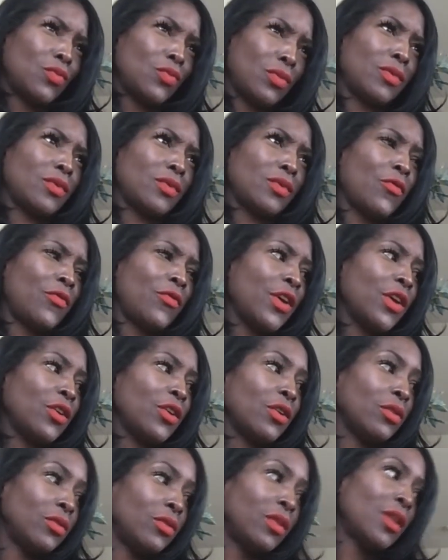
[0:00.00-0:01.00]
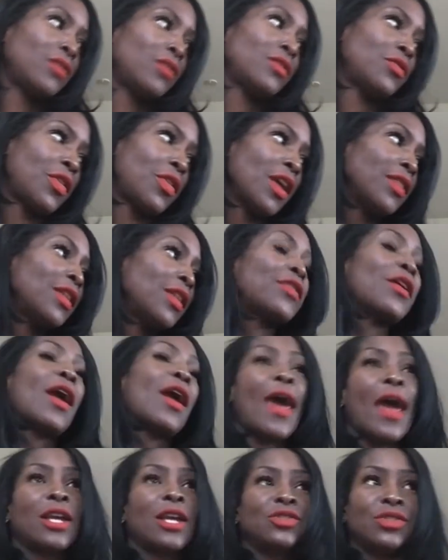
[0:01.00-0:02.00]
Go figure. That to think that they're
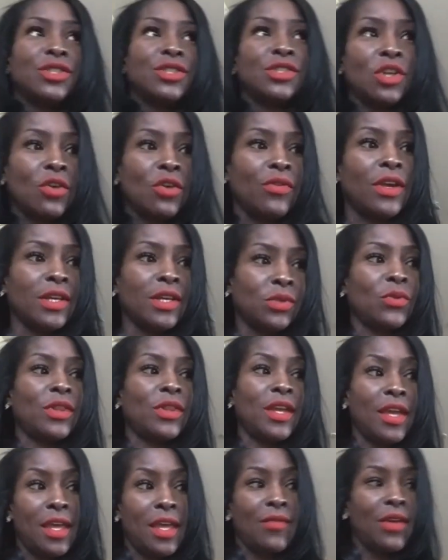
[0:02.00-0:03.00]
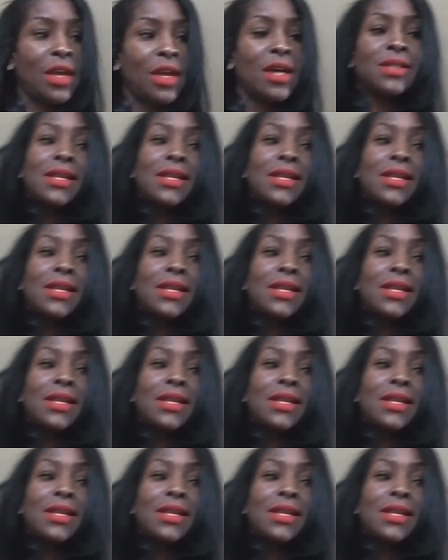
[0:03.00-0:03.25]
actually serving us what they're giving us,